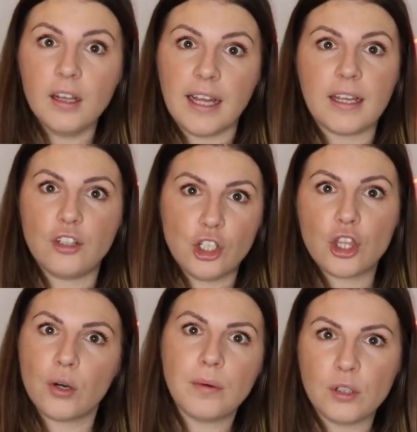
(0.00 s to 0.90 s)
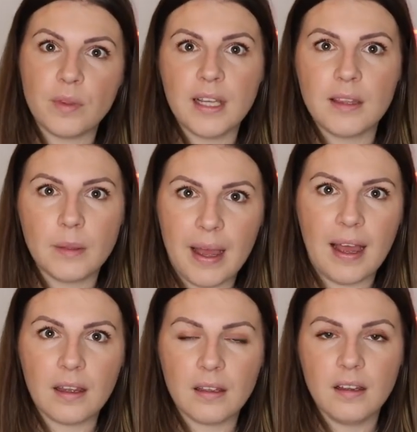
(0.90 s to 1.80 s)
Like, just throw something in the
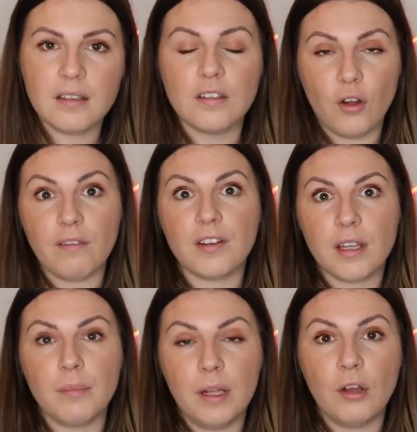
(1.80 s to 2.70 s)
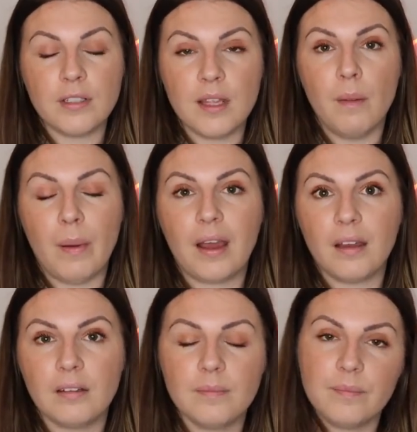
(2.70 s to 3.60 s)
bag, because not everything belongs in the
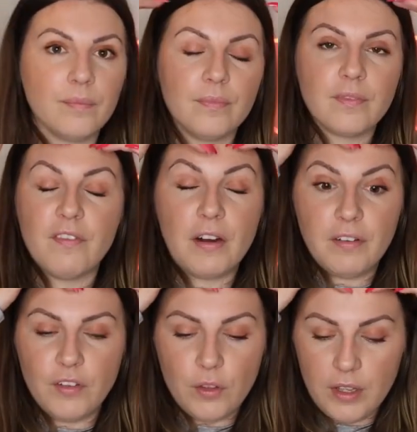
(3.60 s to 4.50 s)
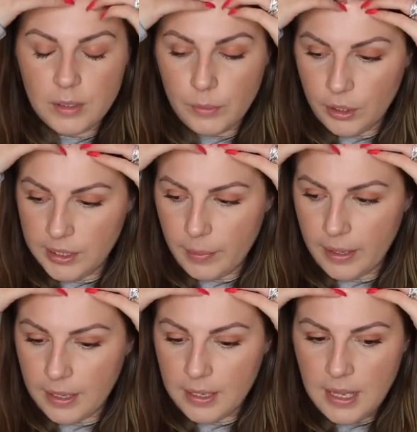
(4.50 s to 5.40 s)
bag. Very few things belong in the
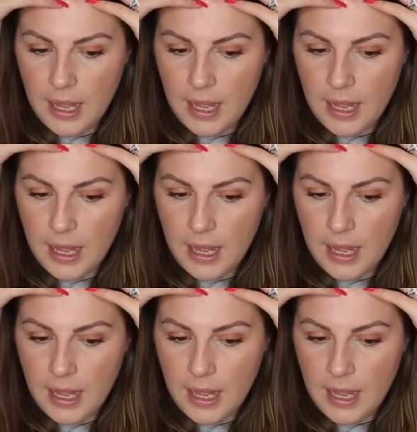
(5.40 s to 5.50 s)
bag.